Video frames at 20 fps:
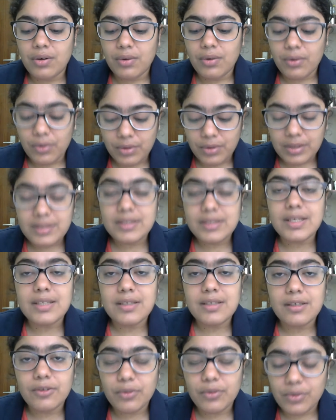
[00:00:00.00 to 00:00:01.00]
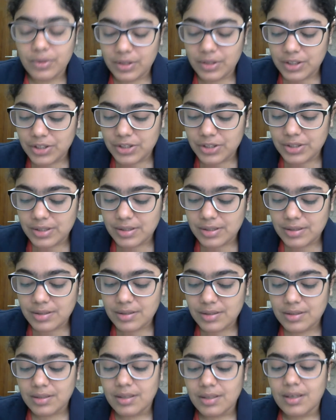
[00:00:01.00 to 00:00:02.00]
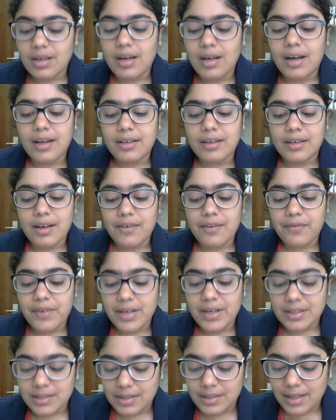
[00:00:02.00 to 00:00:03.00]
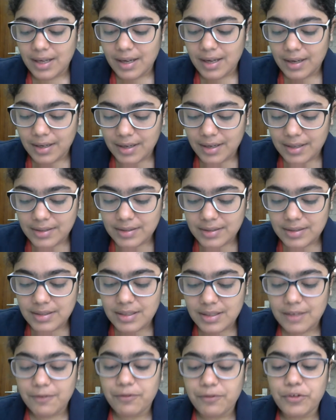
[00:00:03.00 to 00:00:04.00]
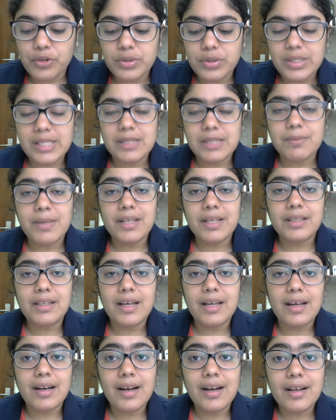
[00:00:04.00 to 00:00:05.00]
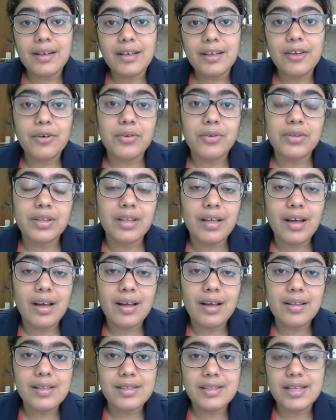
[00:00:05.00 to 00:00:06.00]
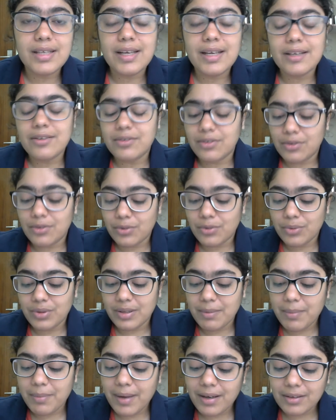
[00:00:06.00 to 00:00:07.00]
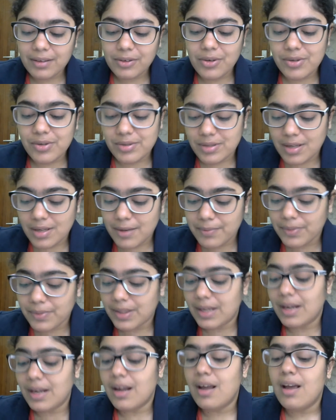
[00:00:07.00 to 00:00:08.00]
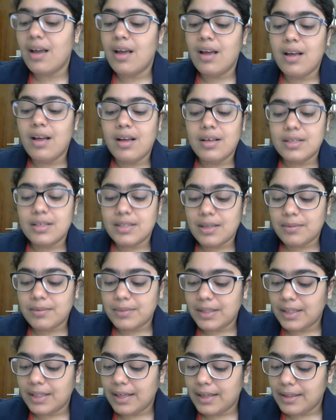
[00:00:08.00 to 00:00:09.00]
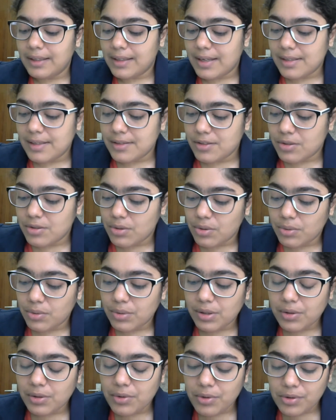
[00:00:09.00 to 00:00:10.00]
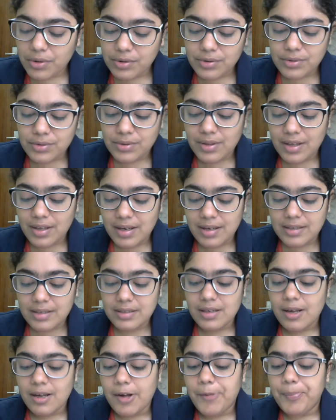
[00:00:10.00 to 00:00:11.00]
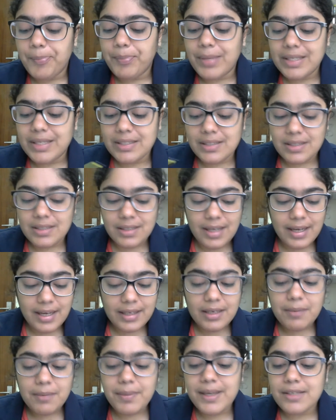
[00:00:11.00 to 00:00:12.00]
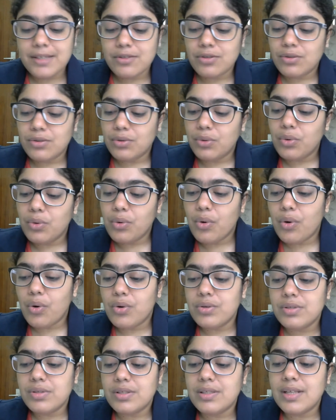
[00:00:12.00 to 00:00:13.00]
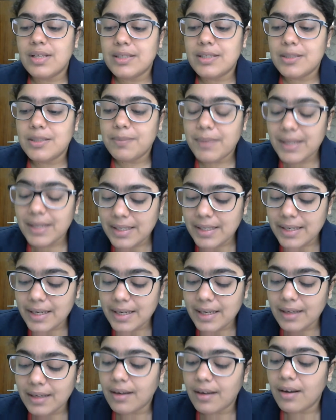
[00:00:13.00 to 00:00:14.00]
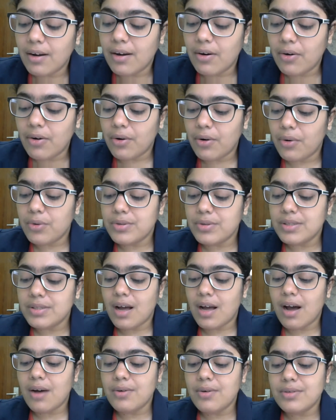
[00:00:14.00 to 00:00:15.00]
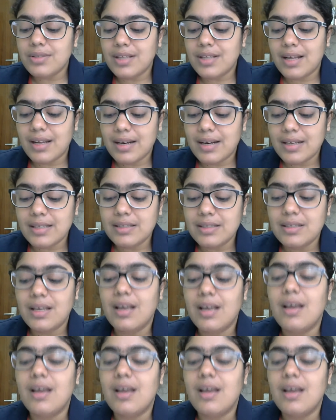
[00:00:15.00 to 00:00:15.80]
on certain conditions and affect the arrest. If you suspect they are running on the other side or through the back door, something like that. So we'll go to that. But any person who owns that building or whose house that is